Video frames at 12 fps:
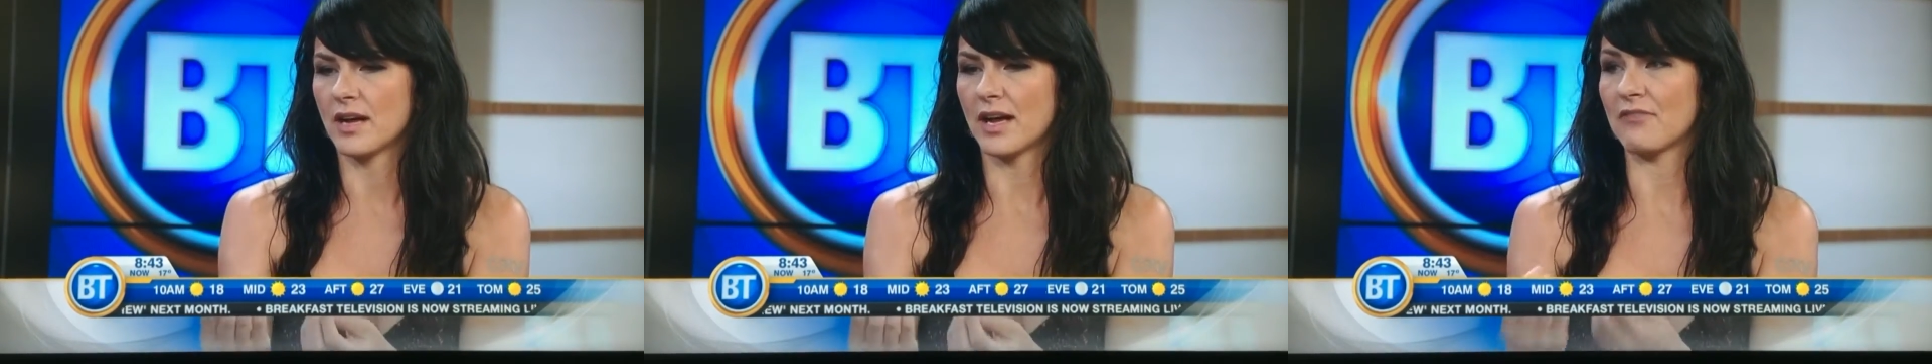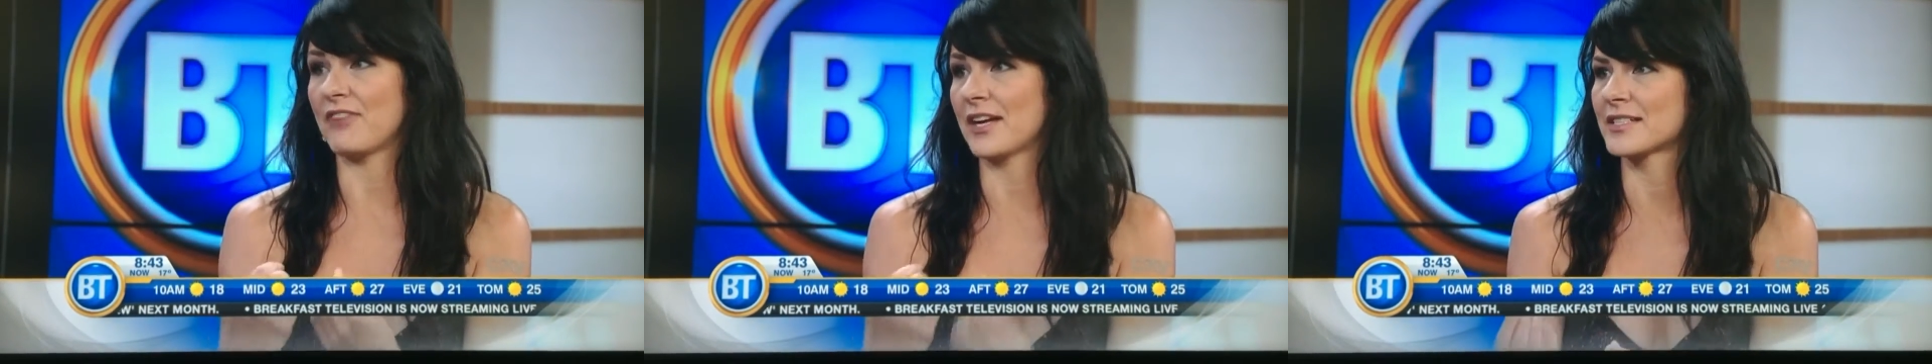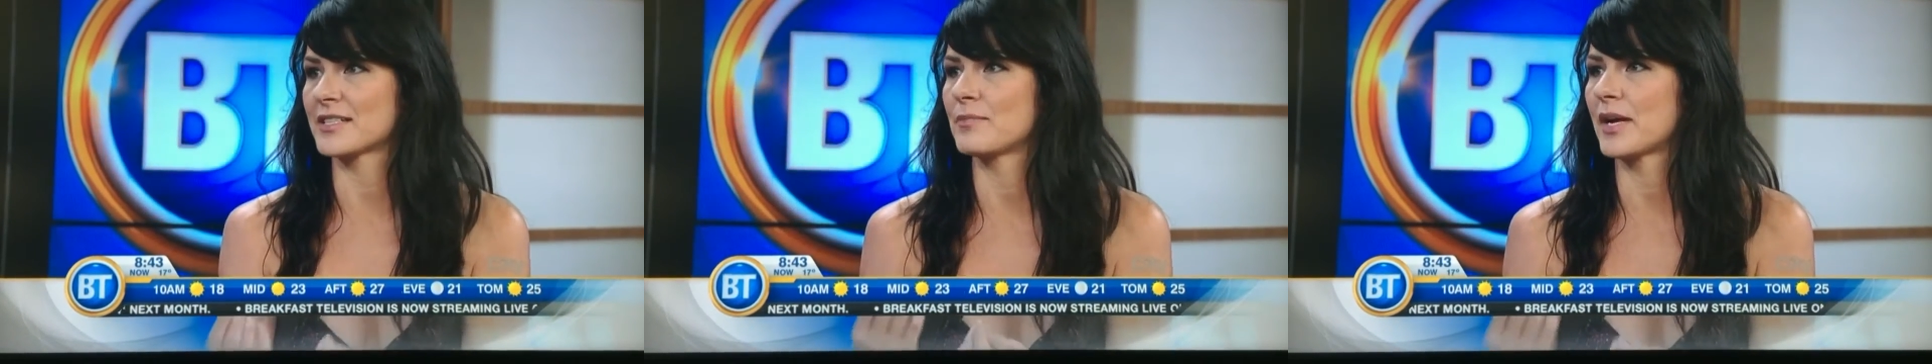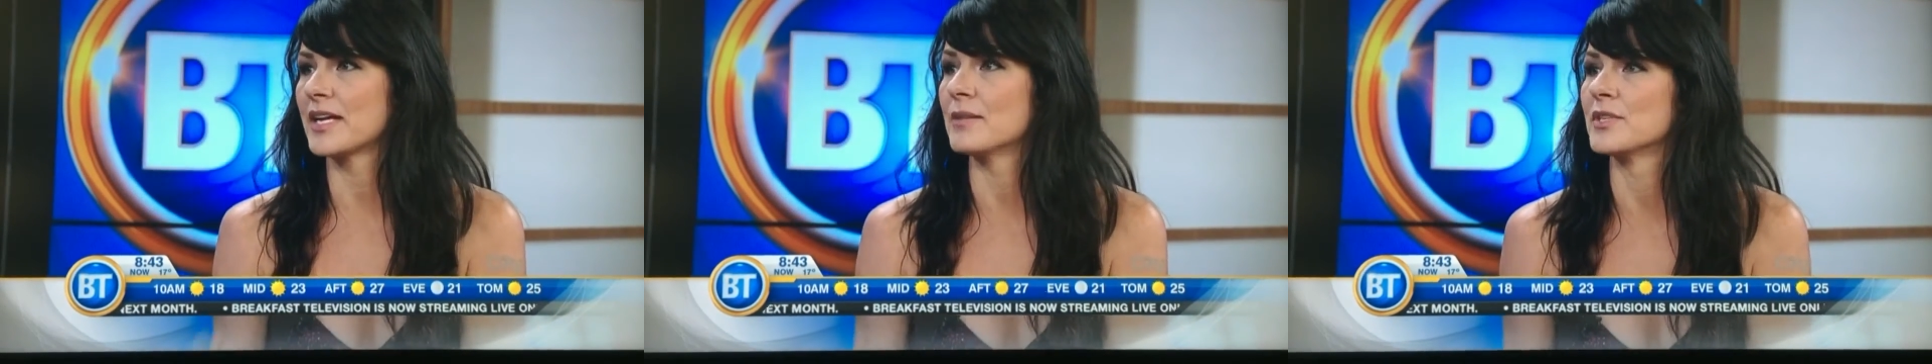affected
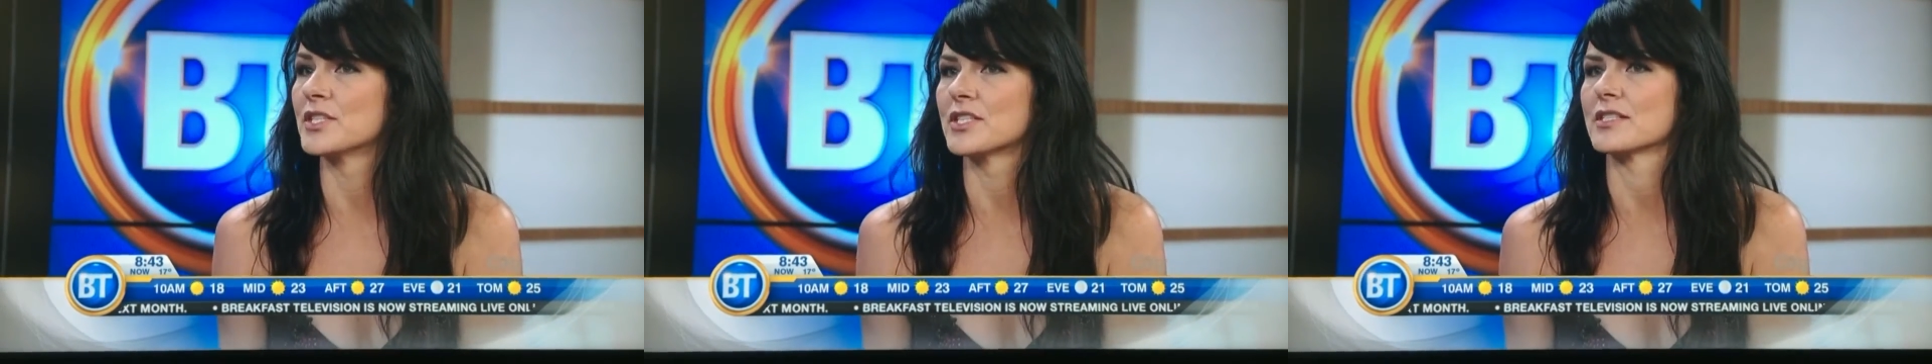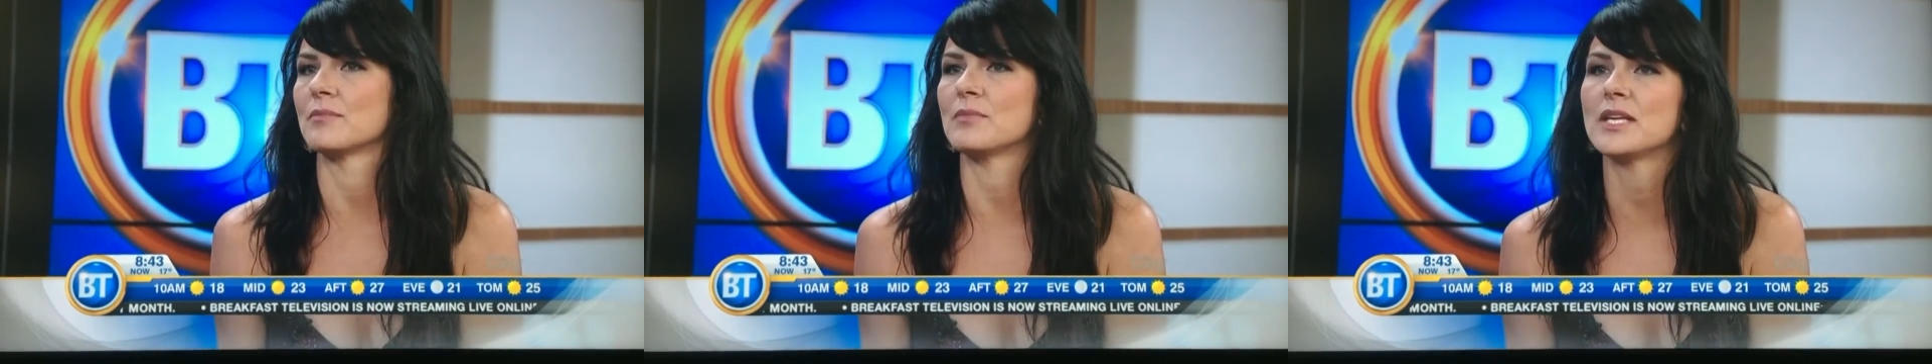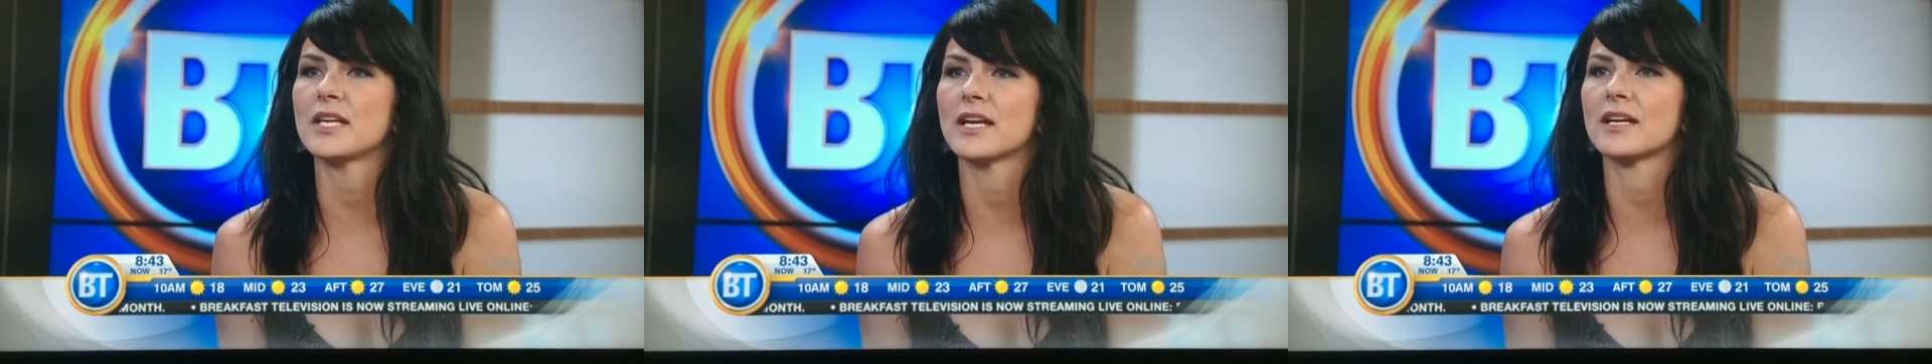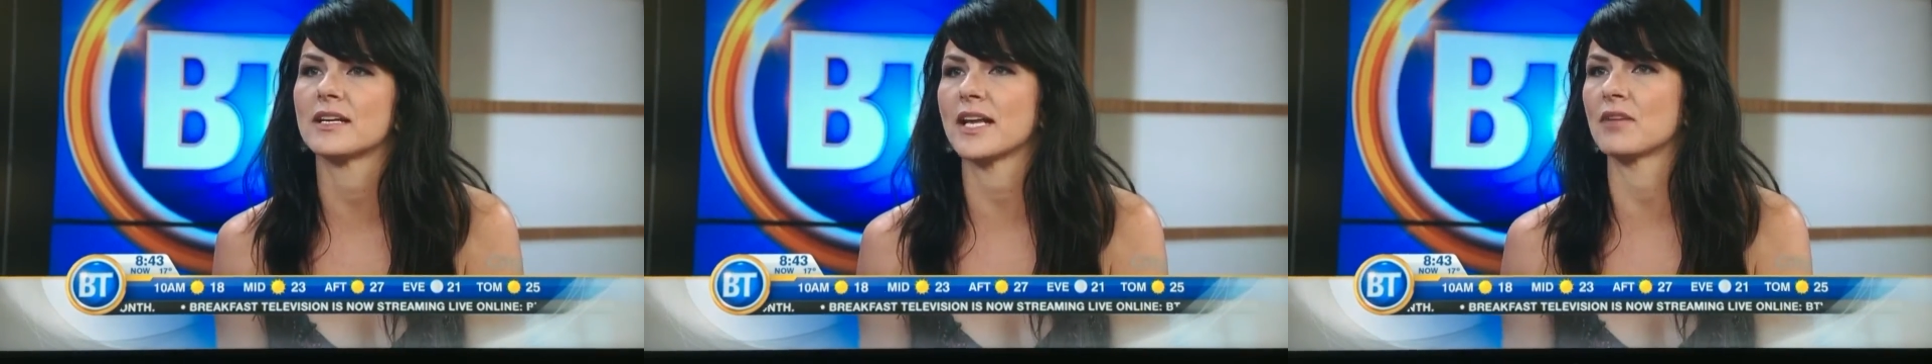by images in the media,